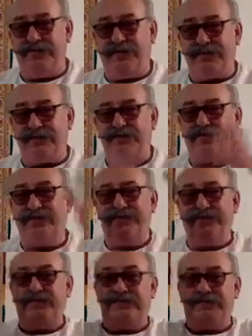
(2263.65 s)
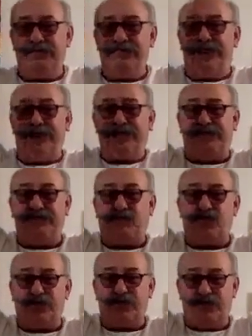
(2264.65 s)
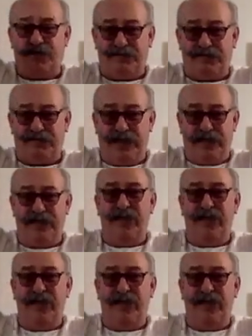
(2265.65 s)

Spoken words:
bottles and put them to this massive crushing machine